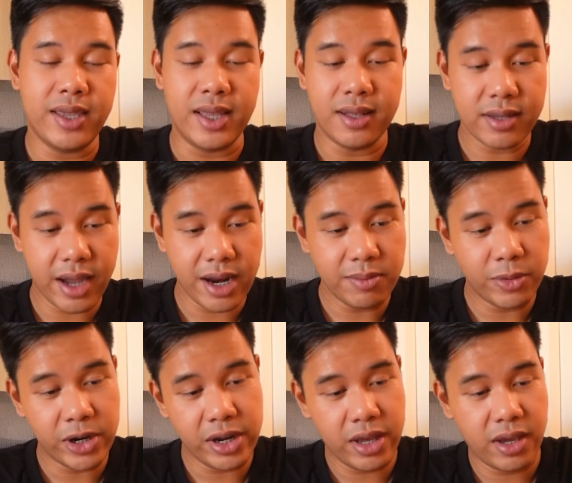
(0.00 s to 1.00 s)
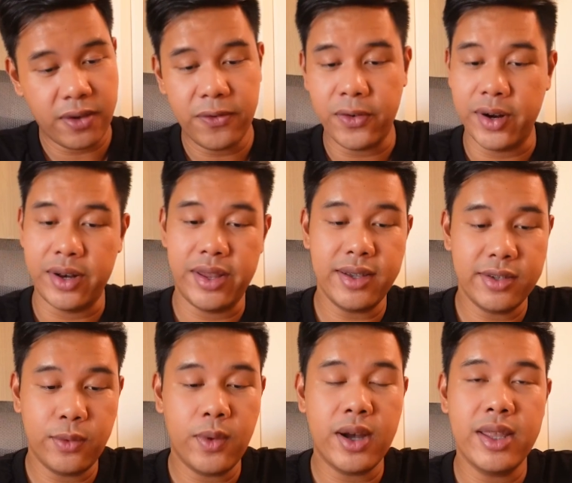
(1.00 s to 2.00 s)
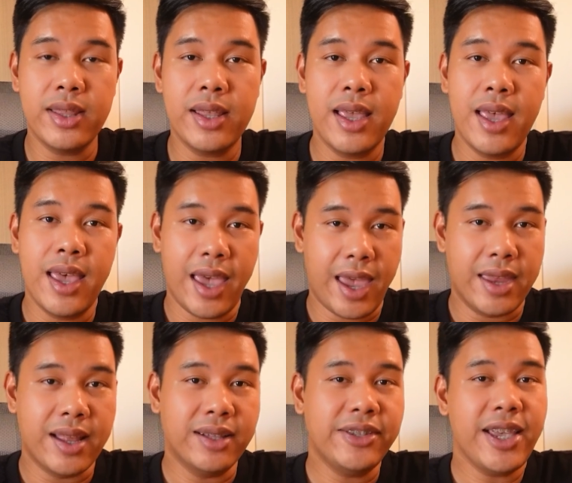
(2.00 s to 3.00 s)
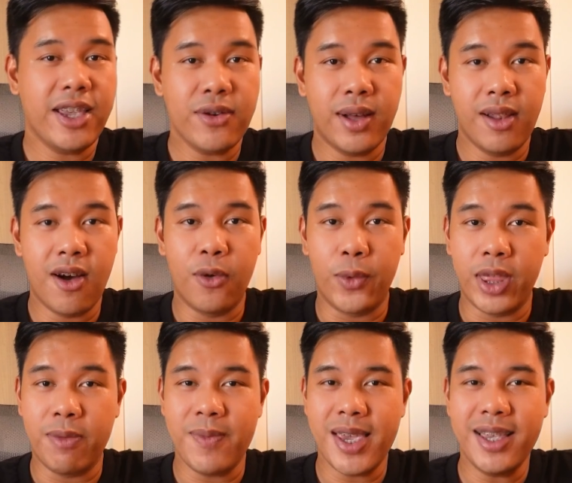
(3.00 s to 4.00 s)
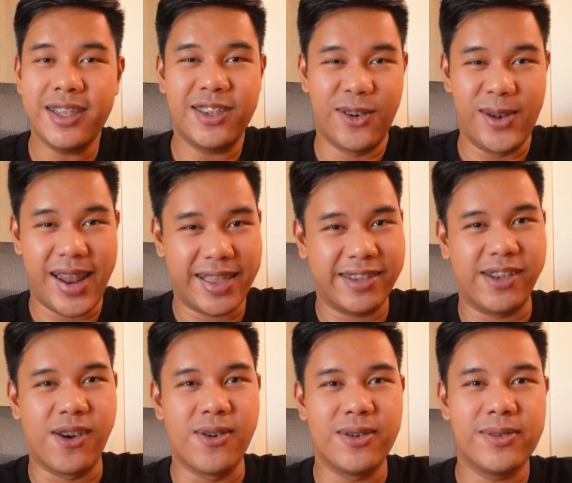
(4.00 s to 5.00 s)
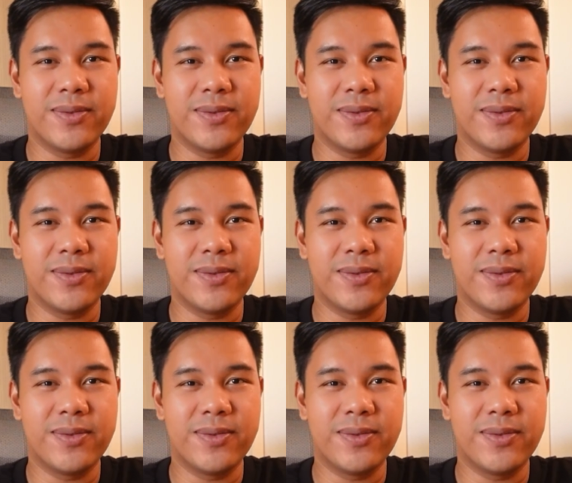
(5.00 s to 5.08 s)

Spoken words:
the entire morning for this one, and I'll take you along with me, so let's go.